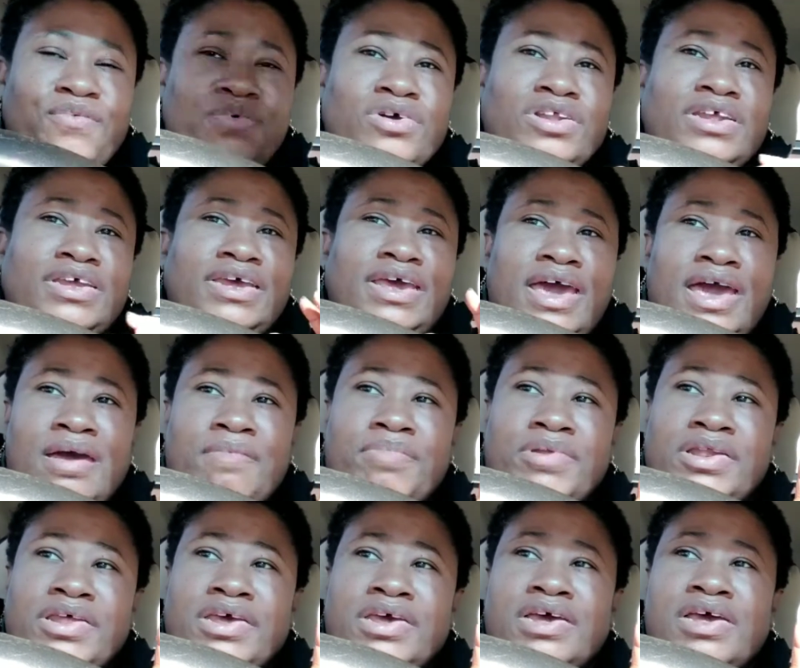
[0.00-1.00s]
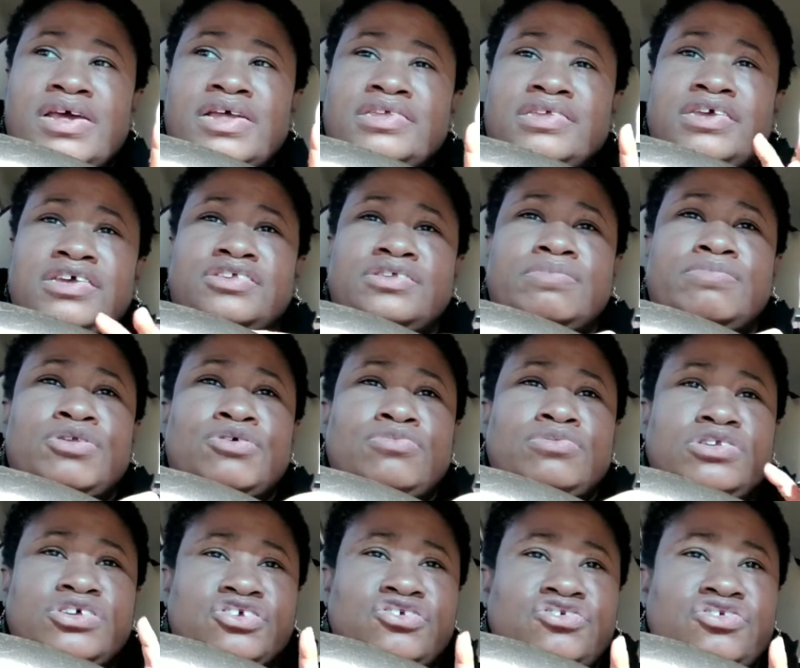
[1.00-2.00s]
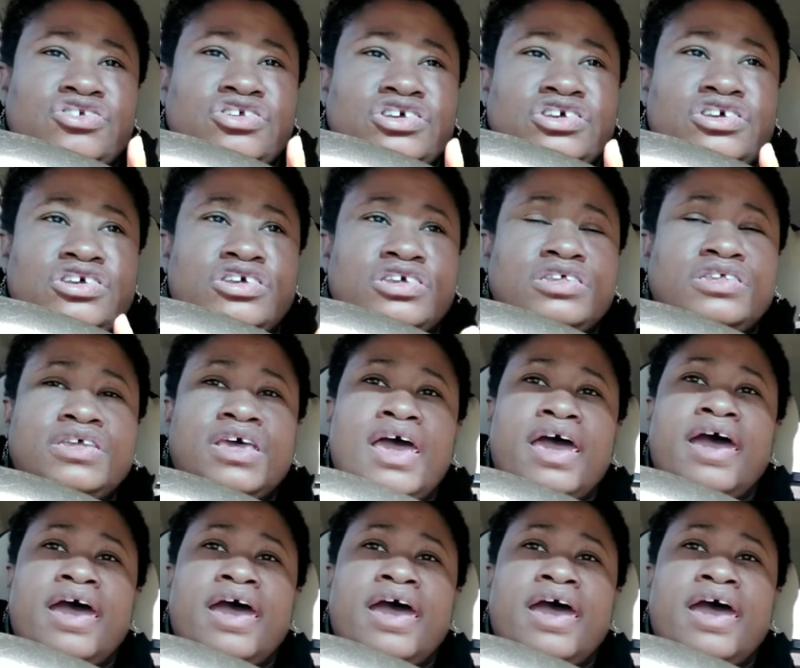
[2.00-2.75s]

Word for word: for the cabinets, get some new dishes.